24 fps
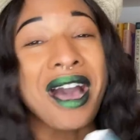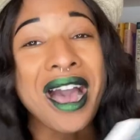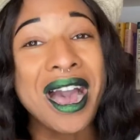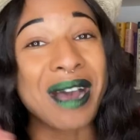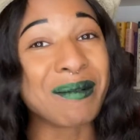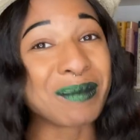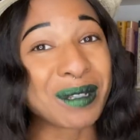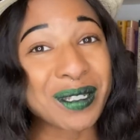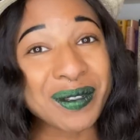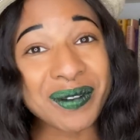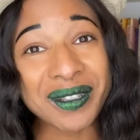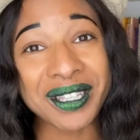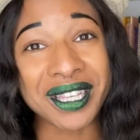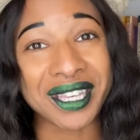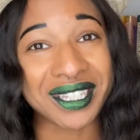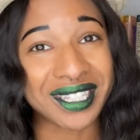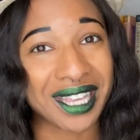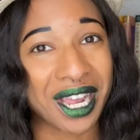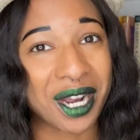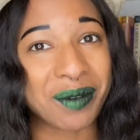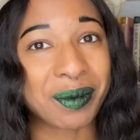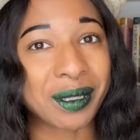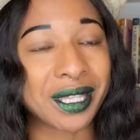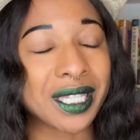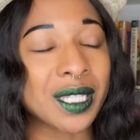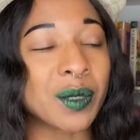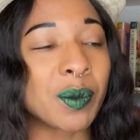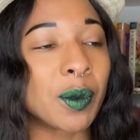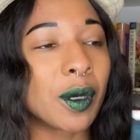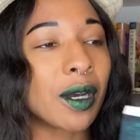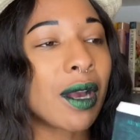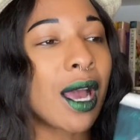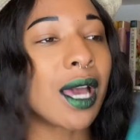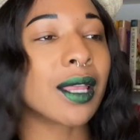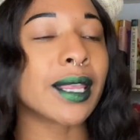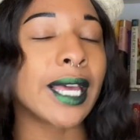I'm just really excited about this
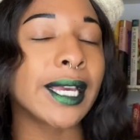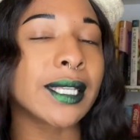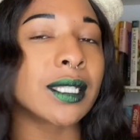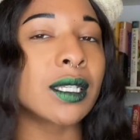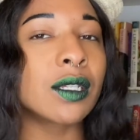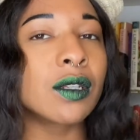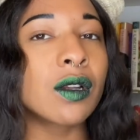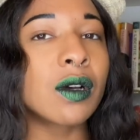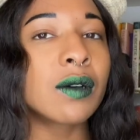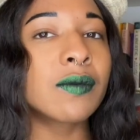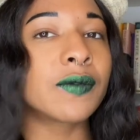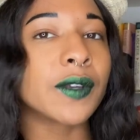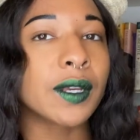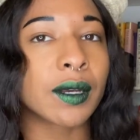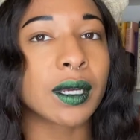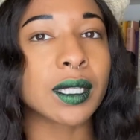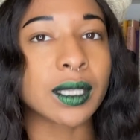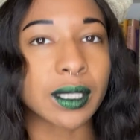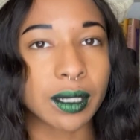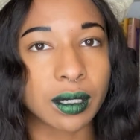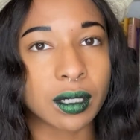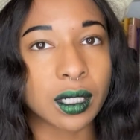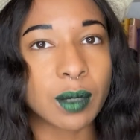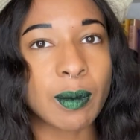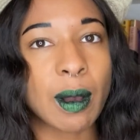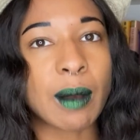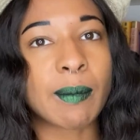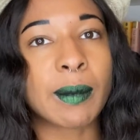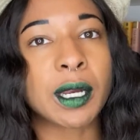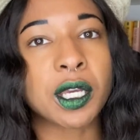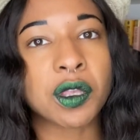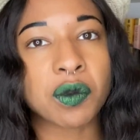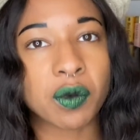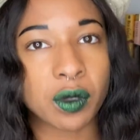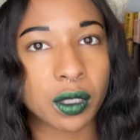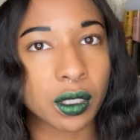book. I like to know very little about
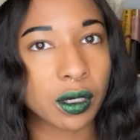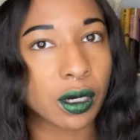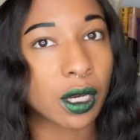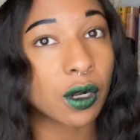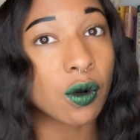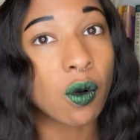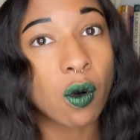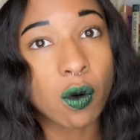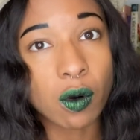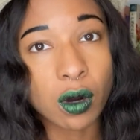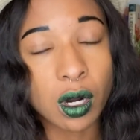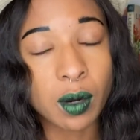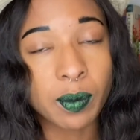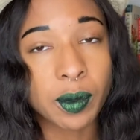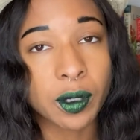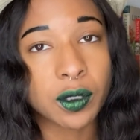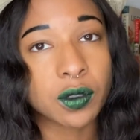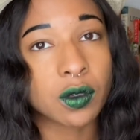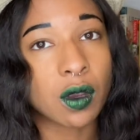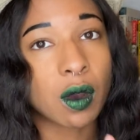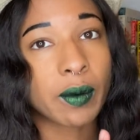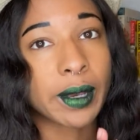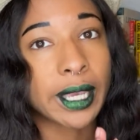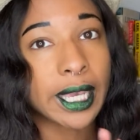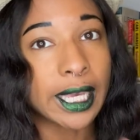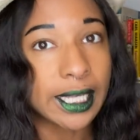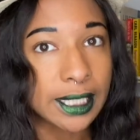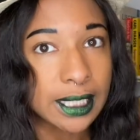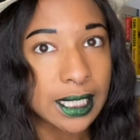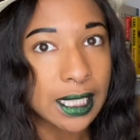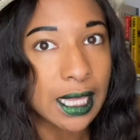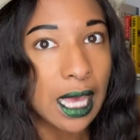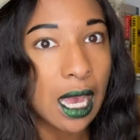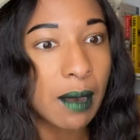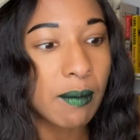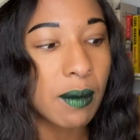my thriller and horror books going
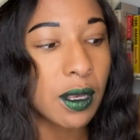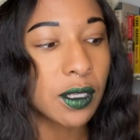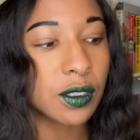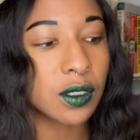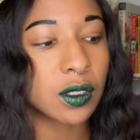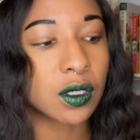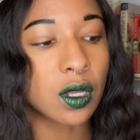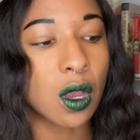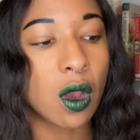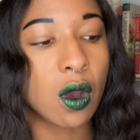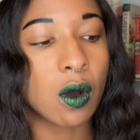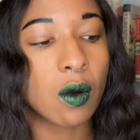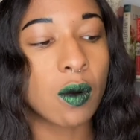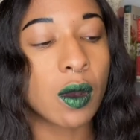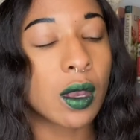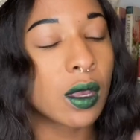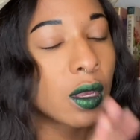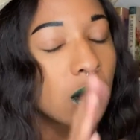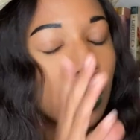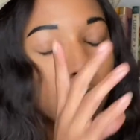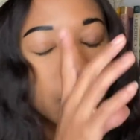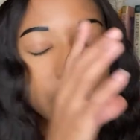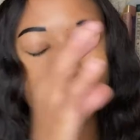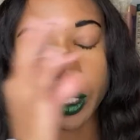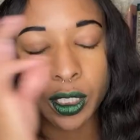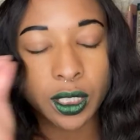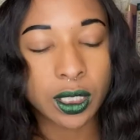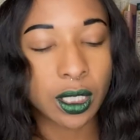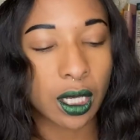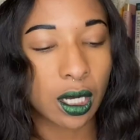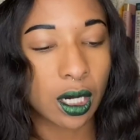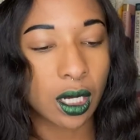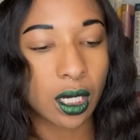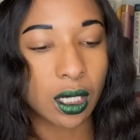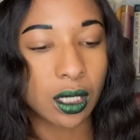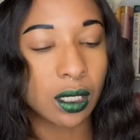into them, so we're just
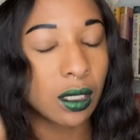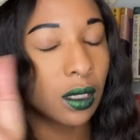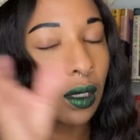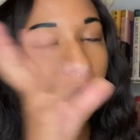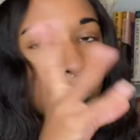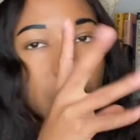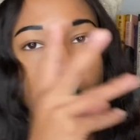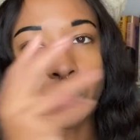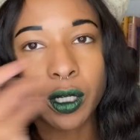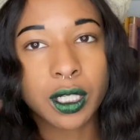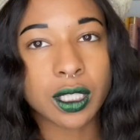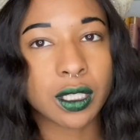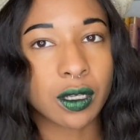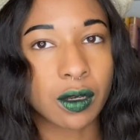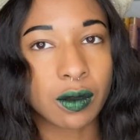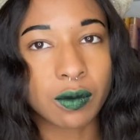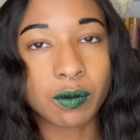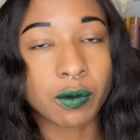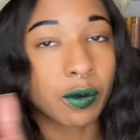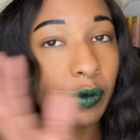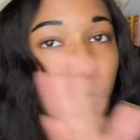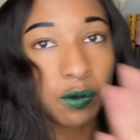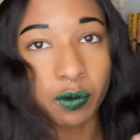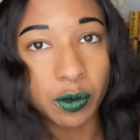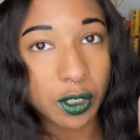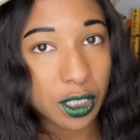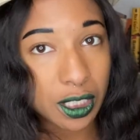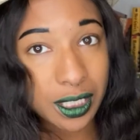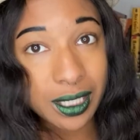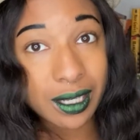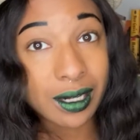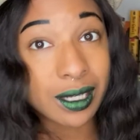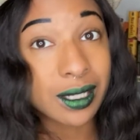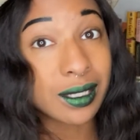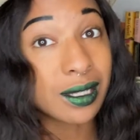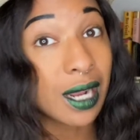gonna we're just we're just
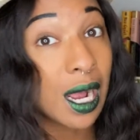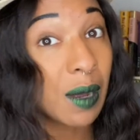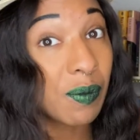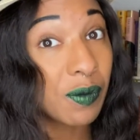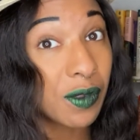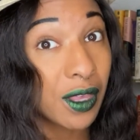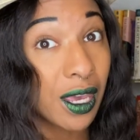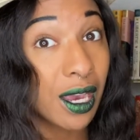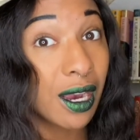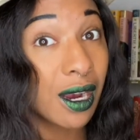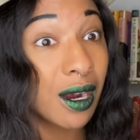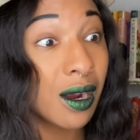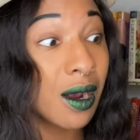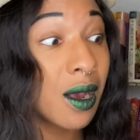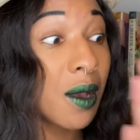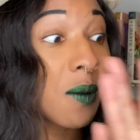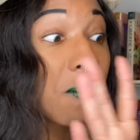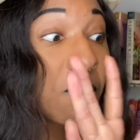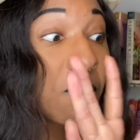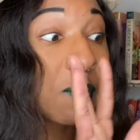gonna stop there.